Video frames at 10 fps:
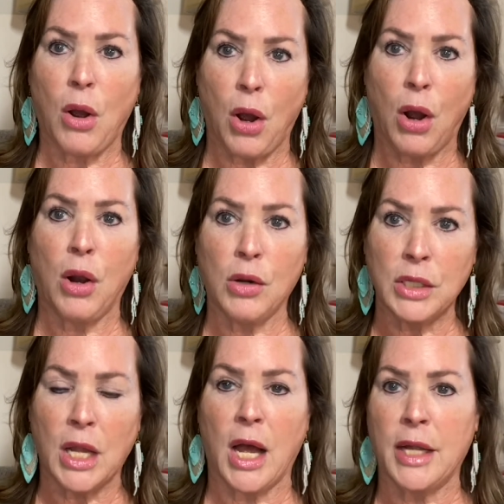are
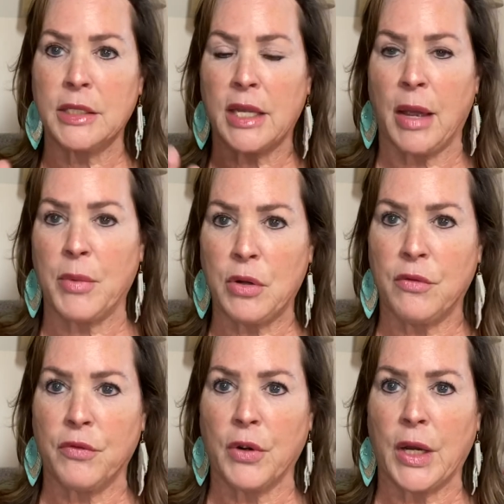not chemical
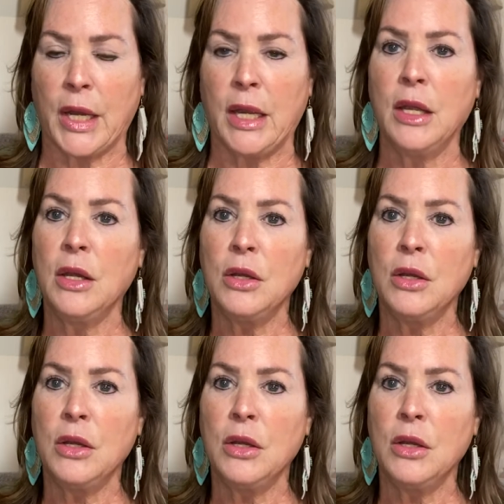free,